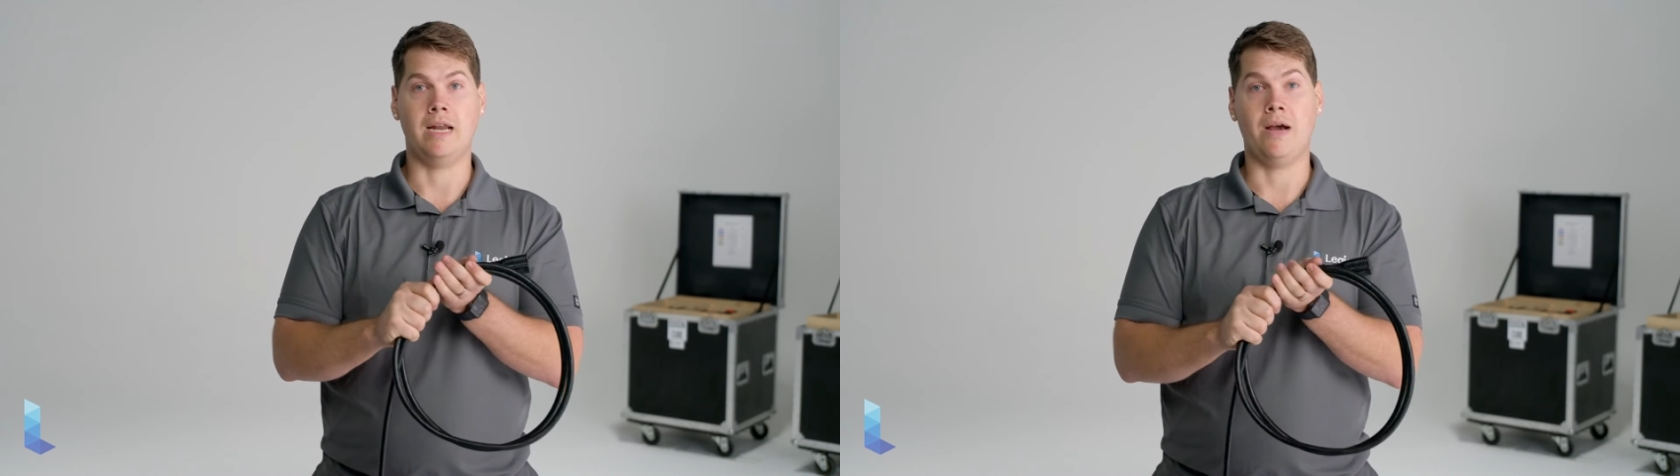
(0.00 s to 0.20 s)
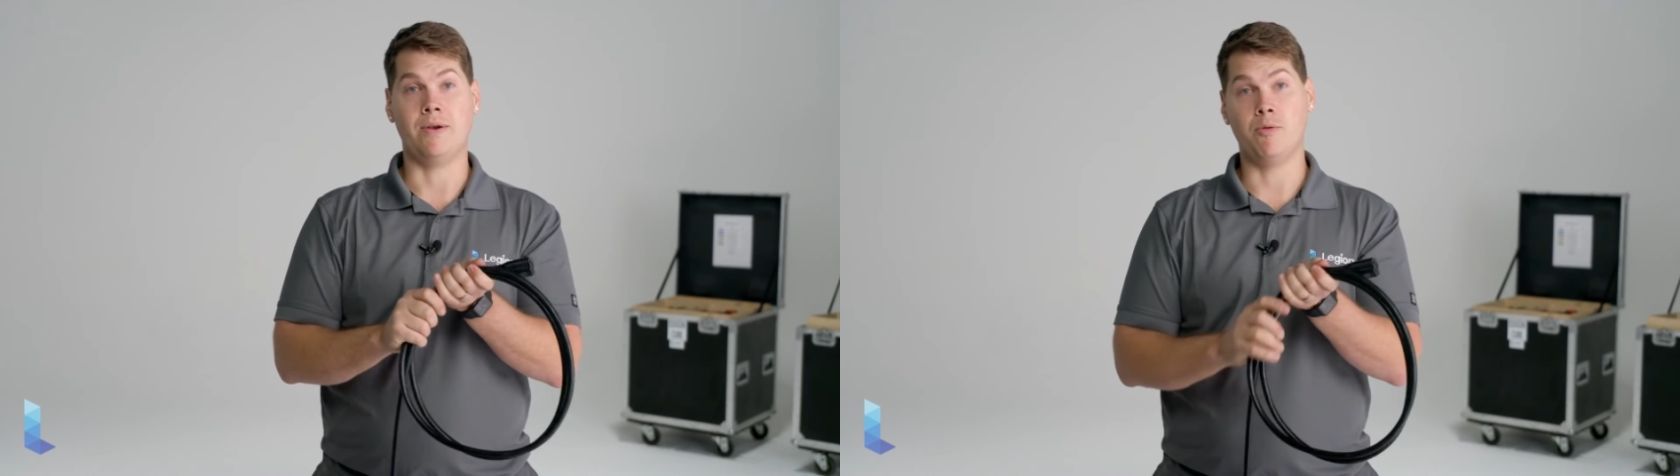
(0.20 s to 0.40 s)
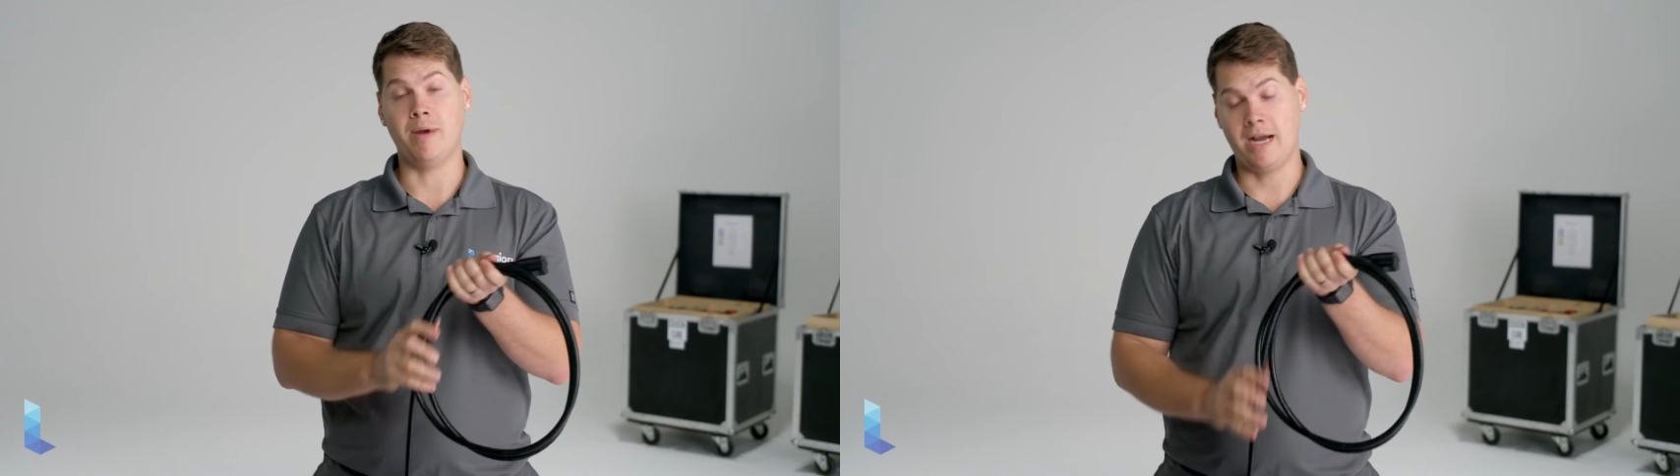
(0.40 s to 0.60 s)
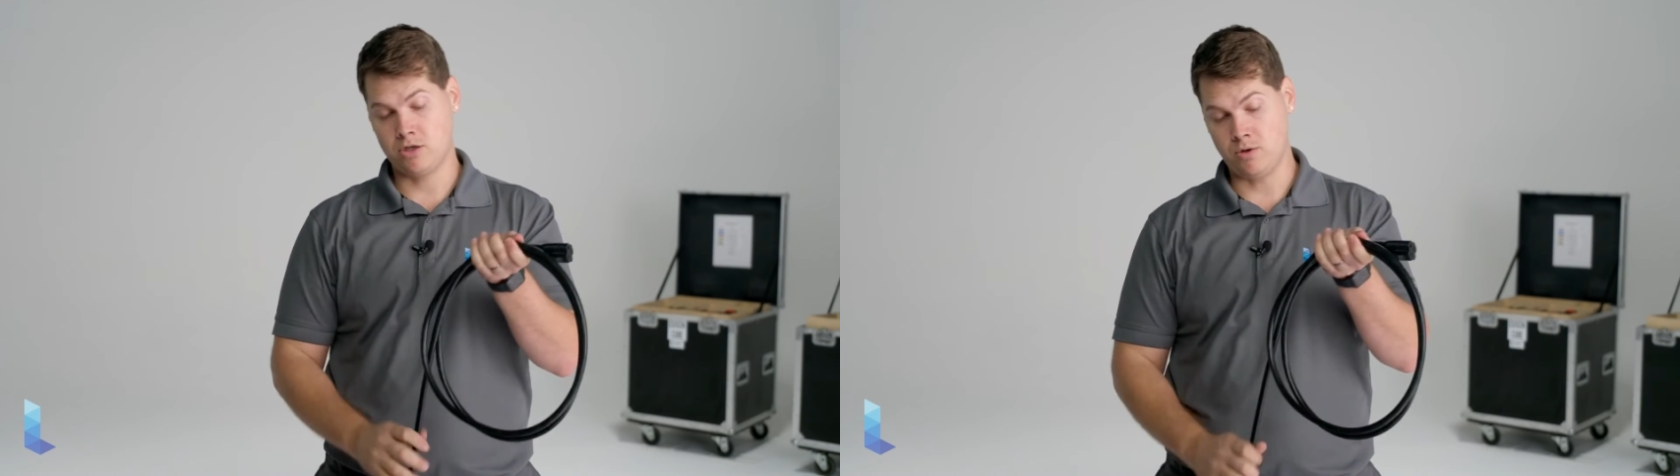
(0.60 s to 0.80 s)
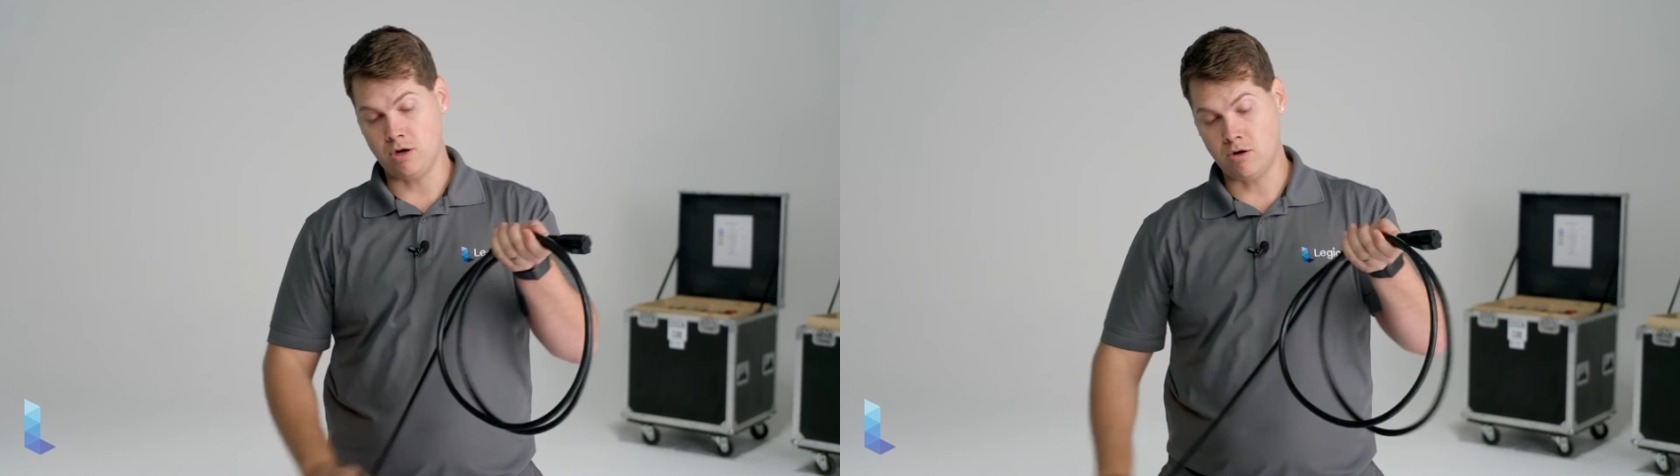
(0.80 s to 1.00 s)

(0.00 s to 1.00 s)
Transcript: Now we go back to an